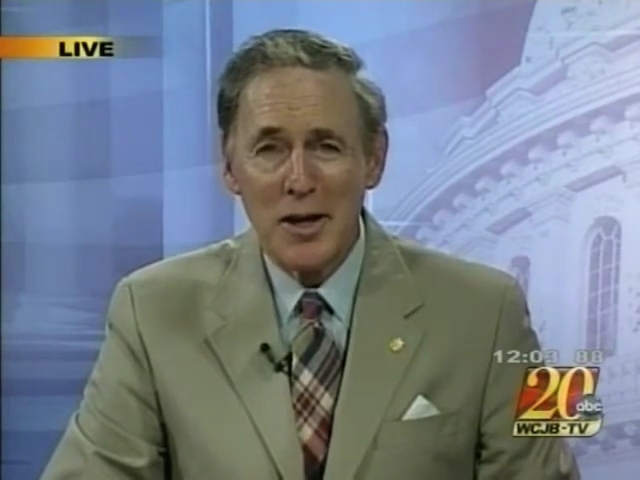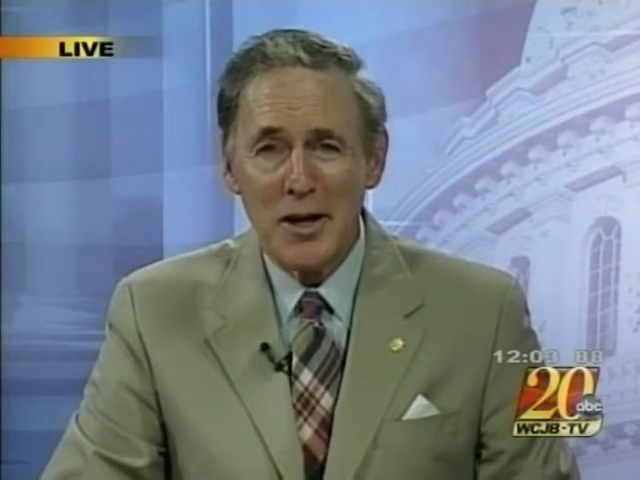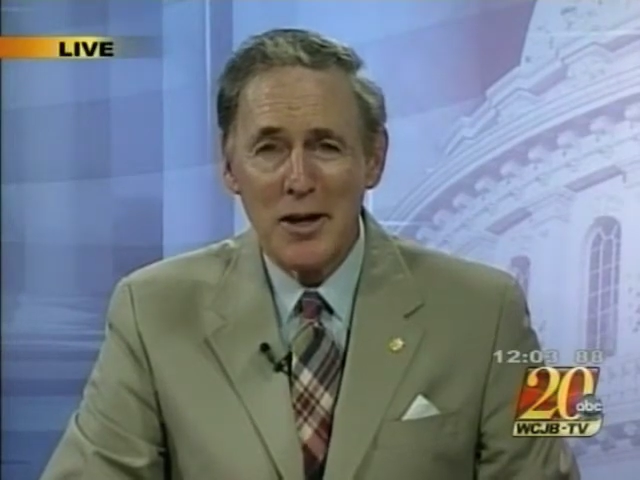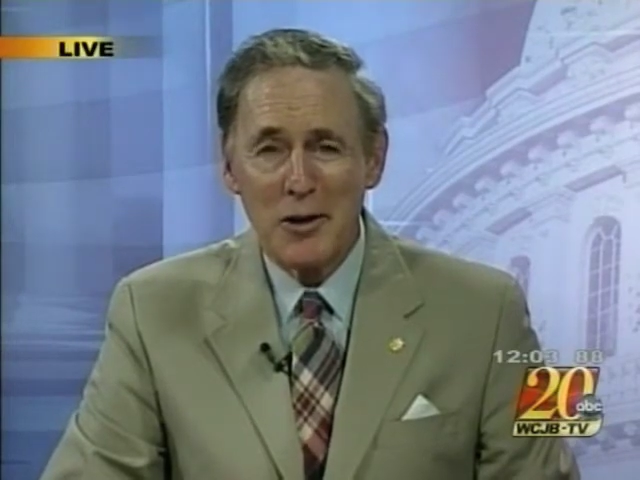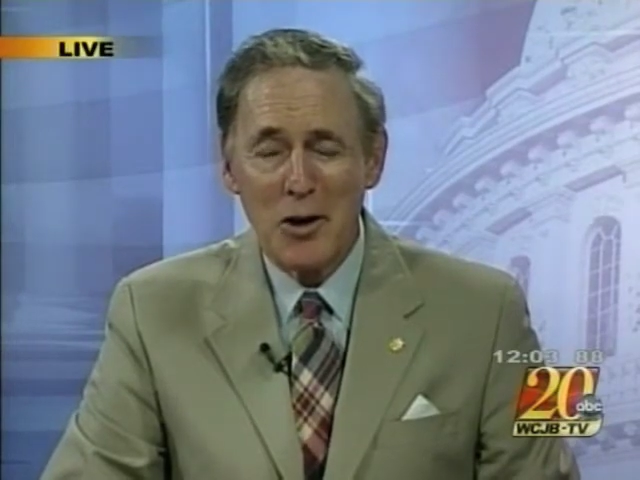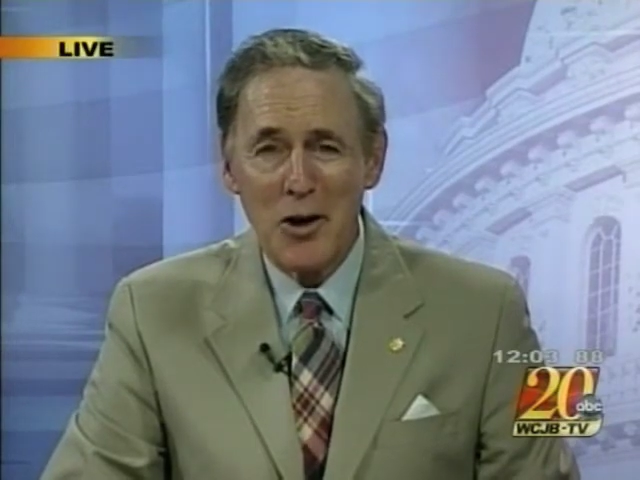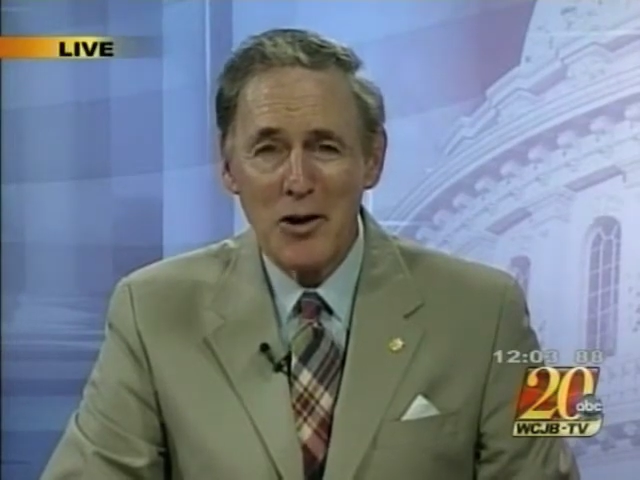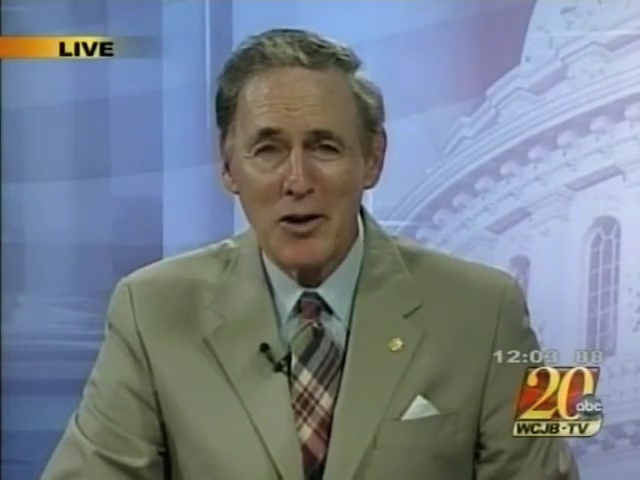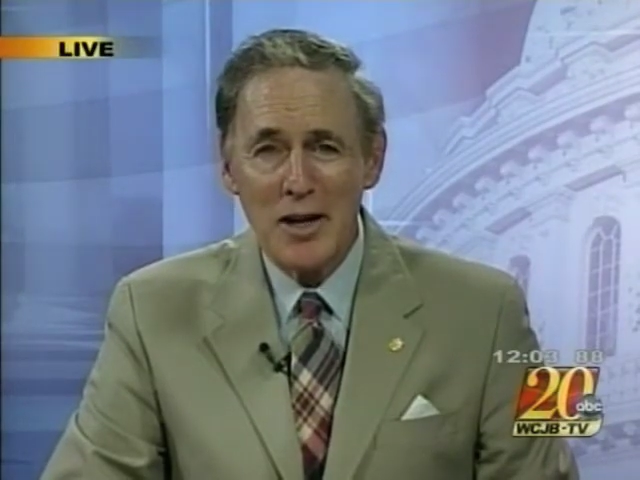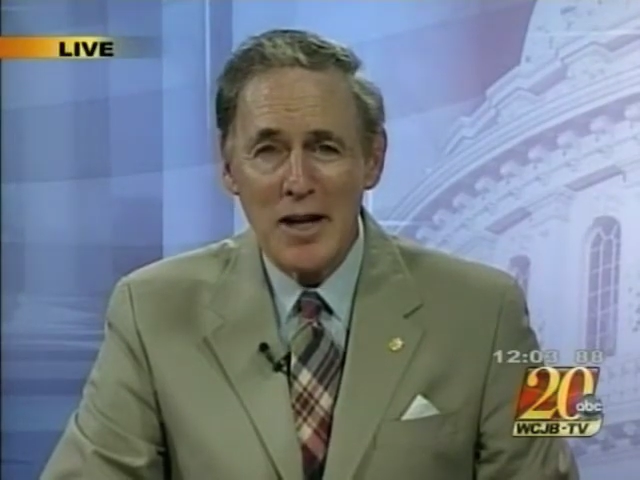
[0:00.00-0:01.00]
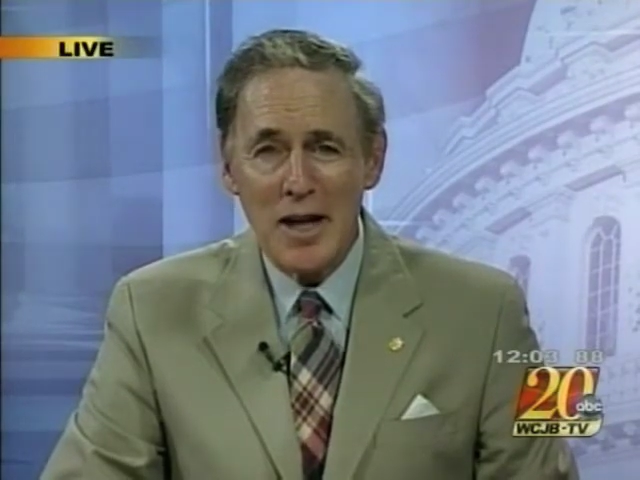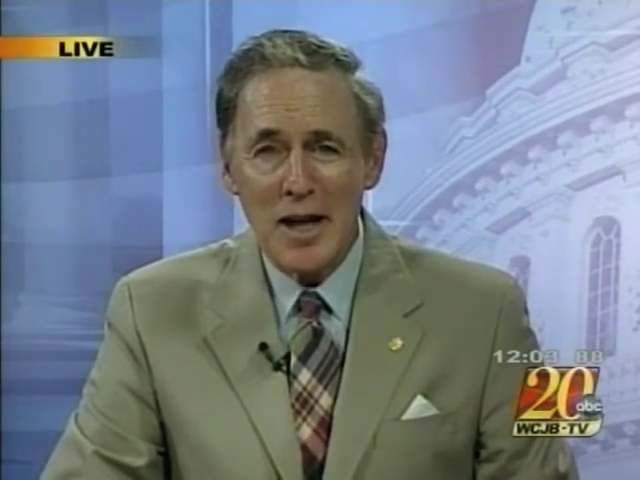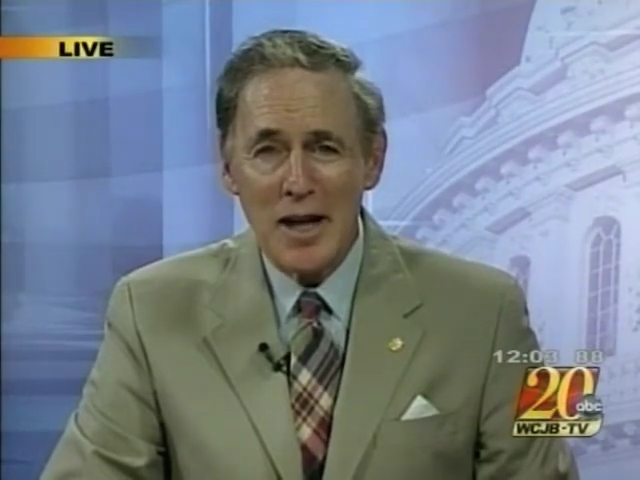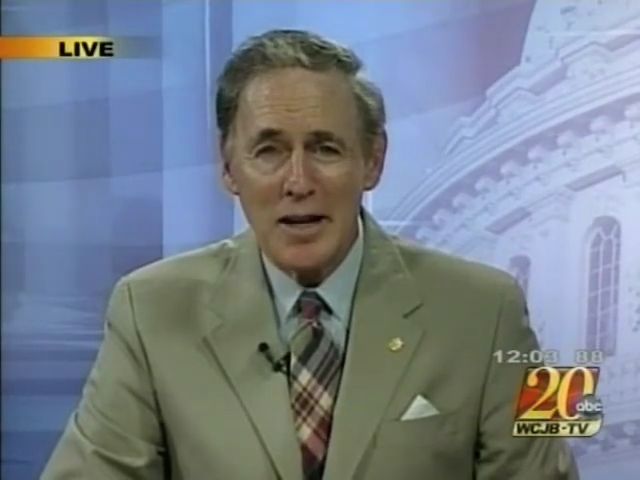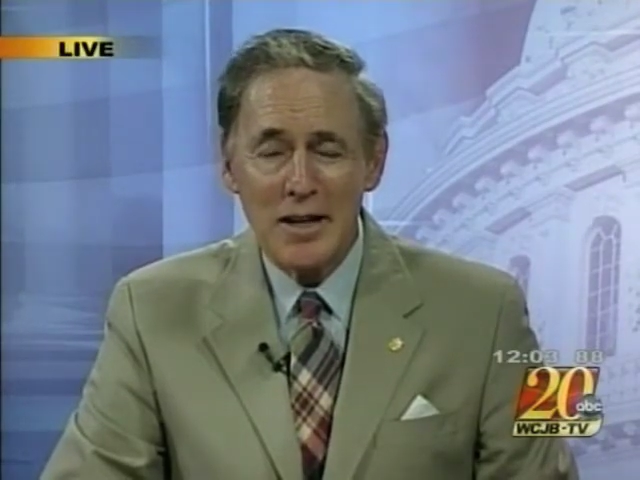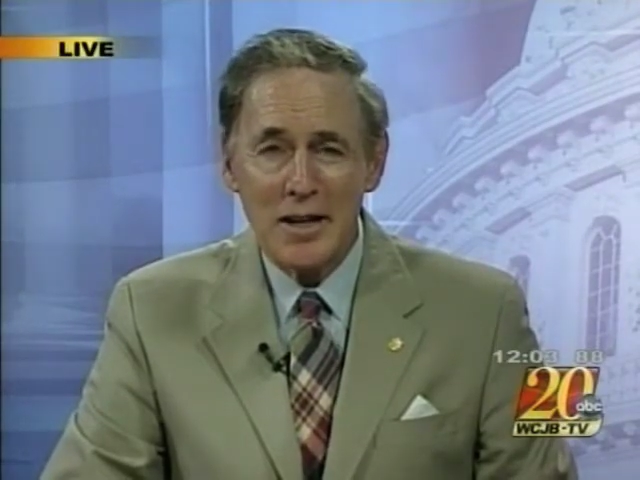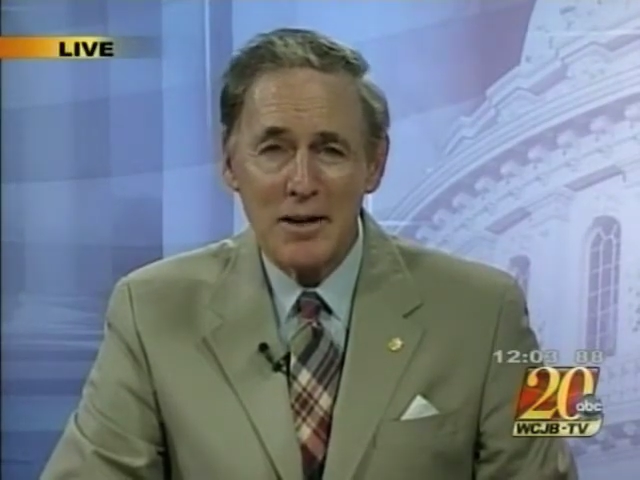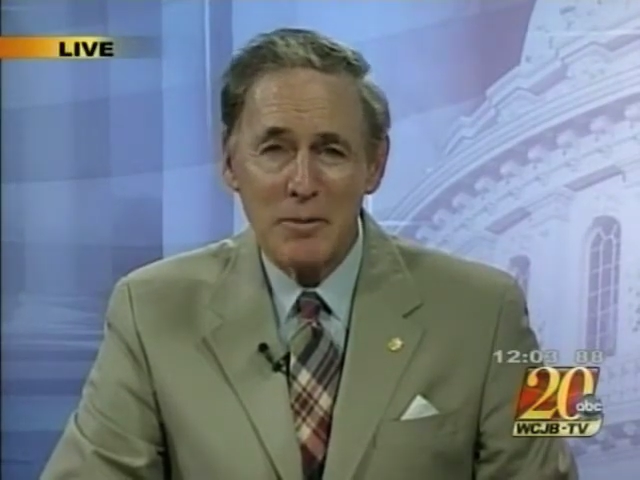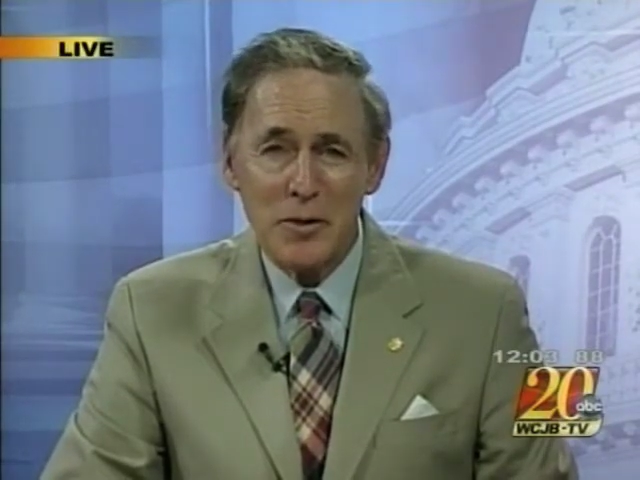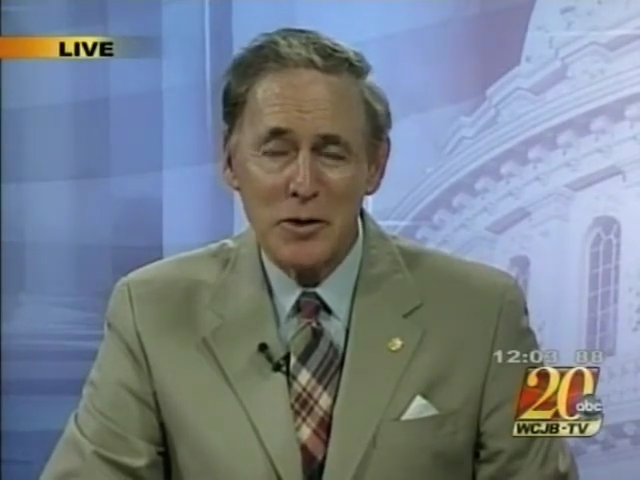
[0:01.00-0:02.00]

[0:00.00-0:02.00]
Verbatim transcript: uh, longer and uh,